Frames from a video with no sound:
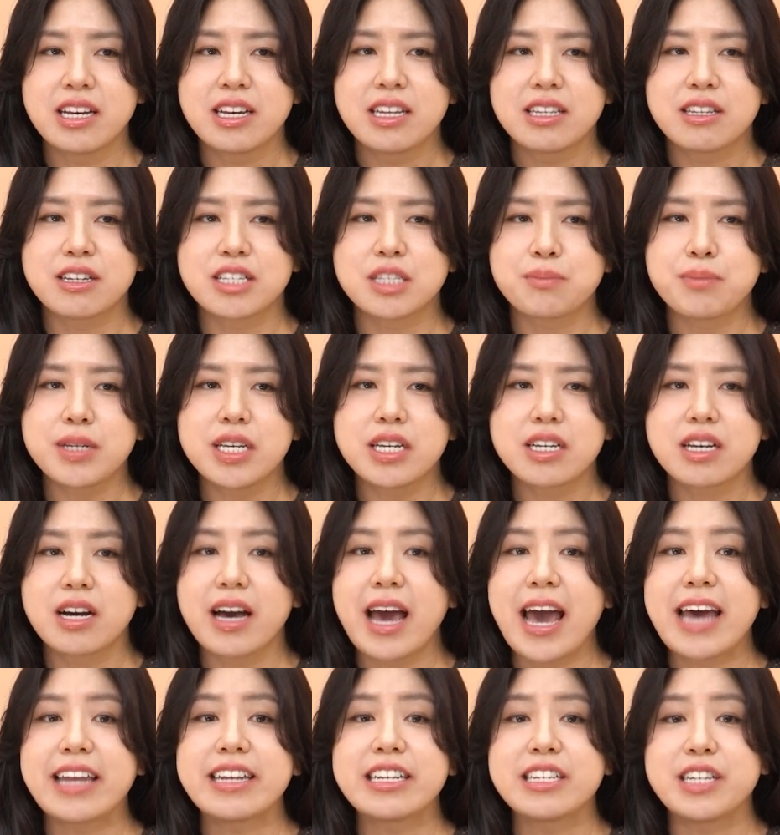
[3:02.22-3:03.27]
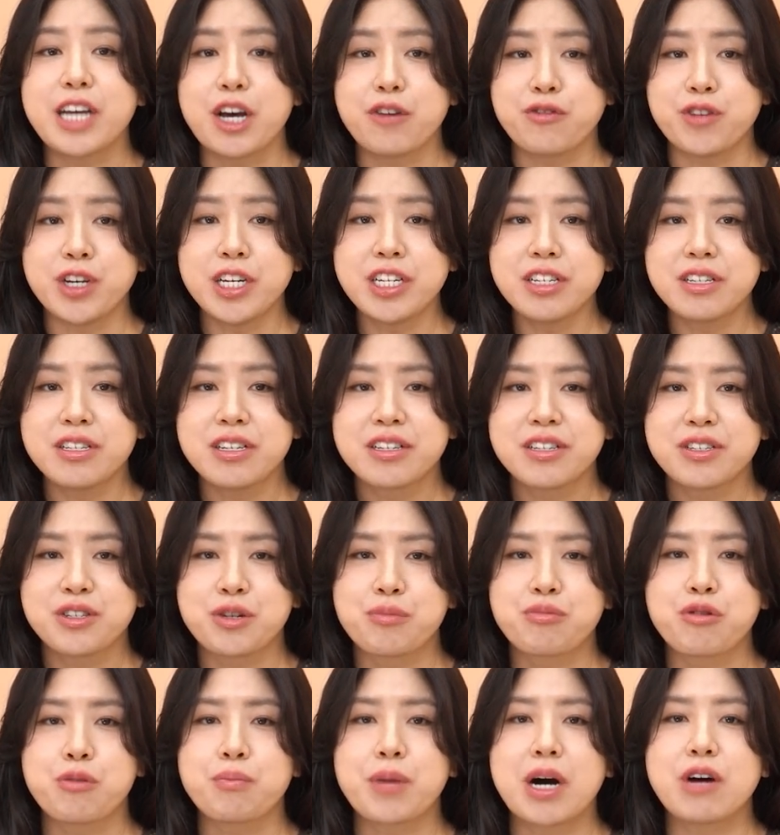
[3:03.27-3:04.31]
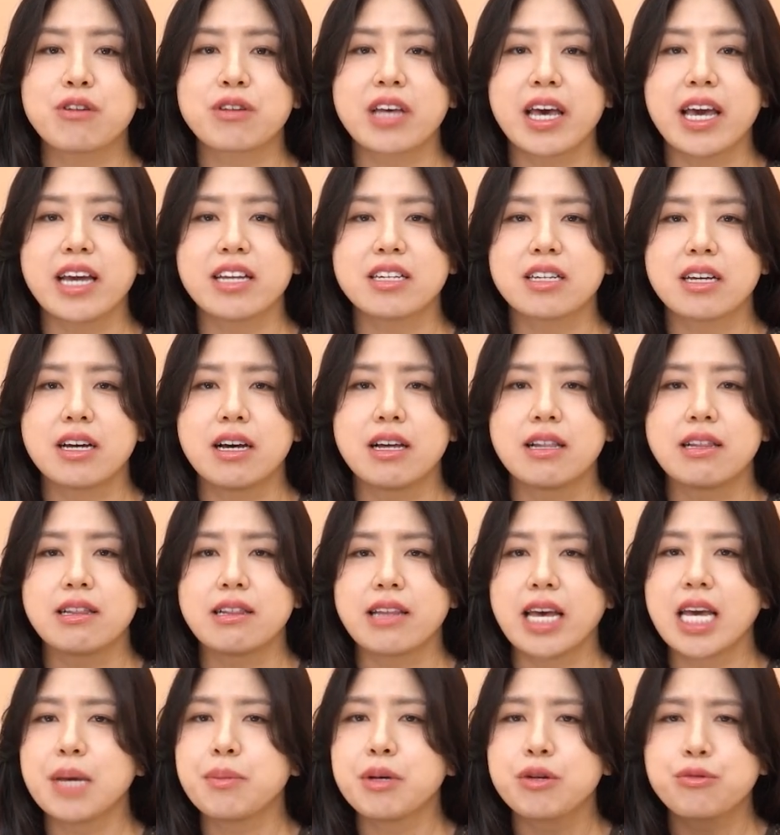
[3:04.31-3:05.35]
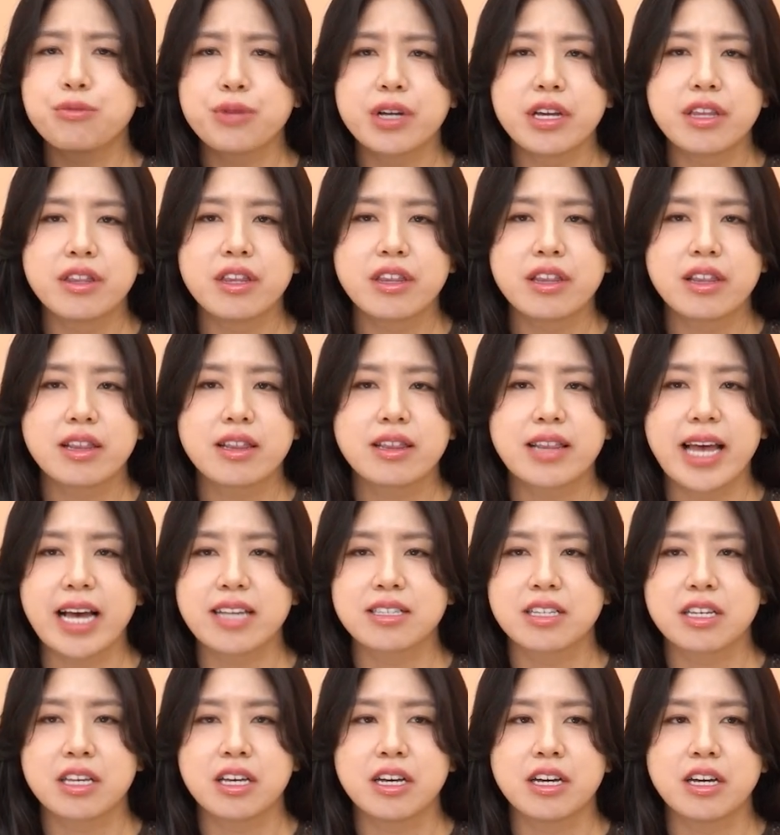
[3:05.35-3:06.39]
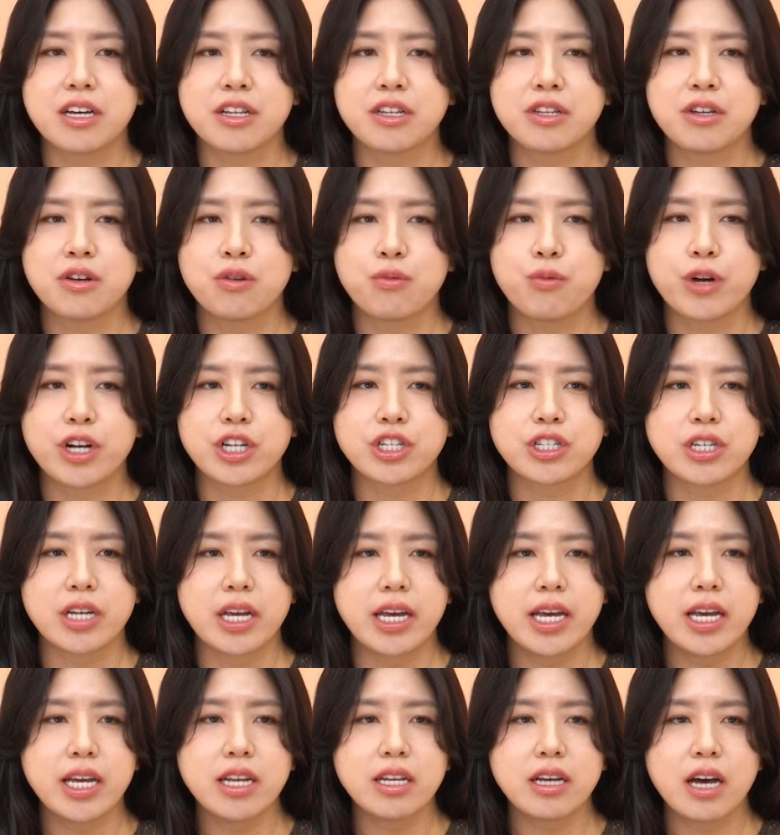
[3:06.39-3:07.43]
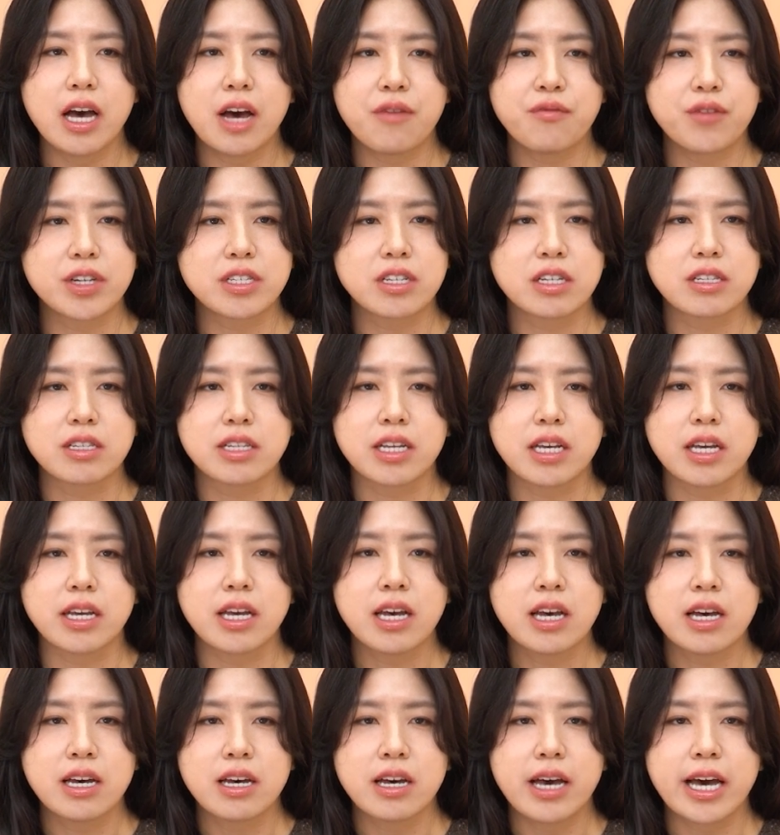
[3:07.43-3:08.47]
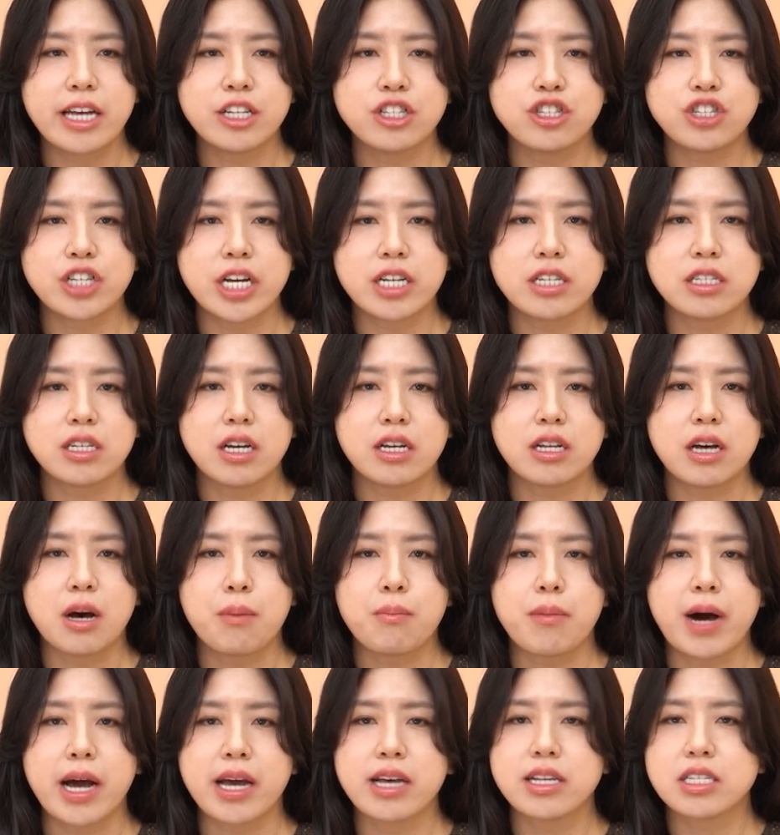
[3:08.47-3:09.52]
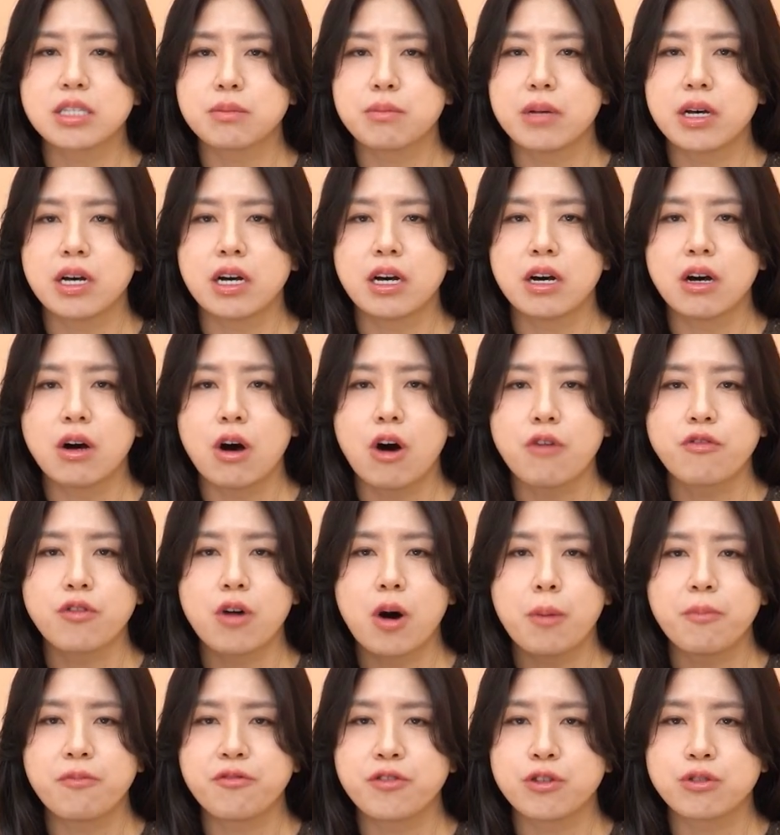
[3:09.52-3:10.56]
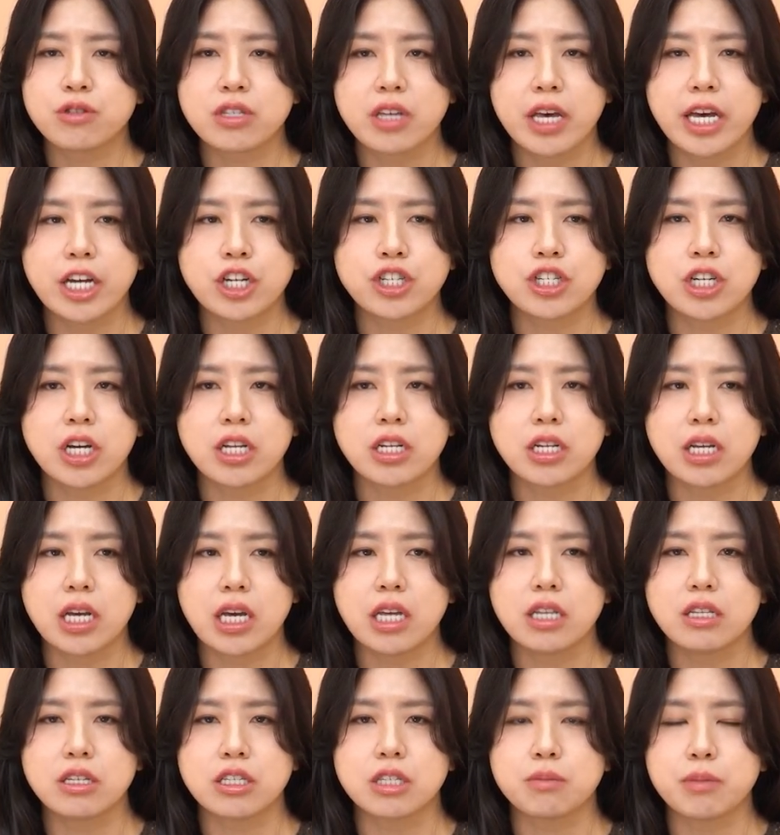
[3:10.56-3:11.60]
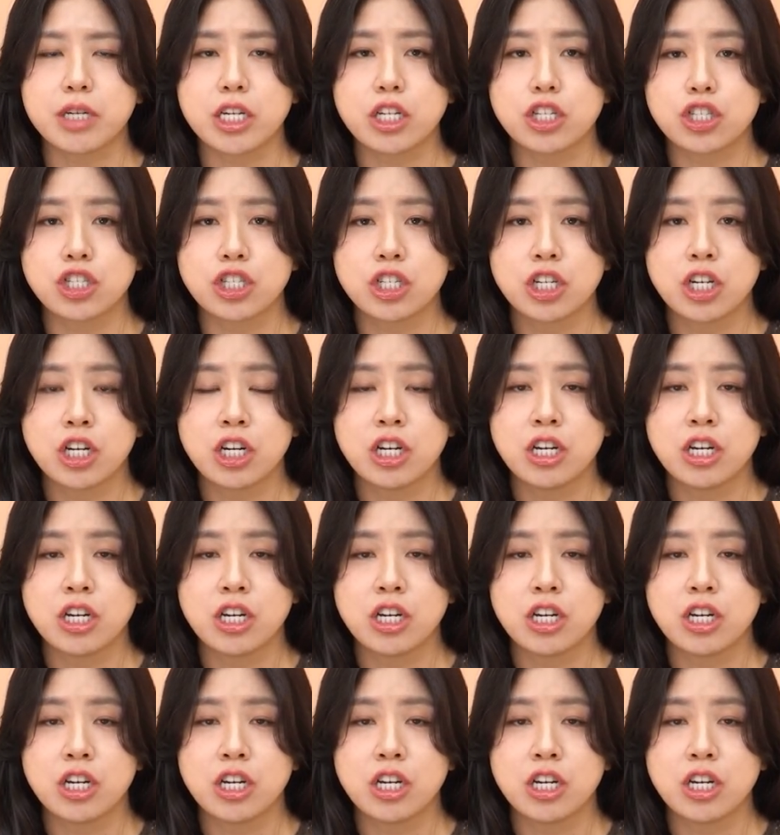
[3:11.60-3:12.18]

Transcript: the speaker endeavored to promulgate a labyrinth lexicon which inadvertently engendered a miasma of obfuscation in the speech.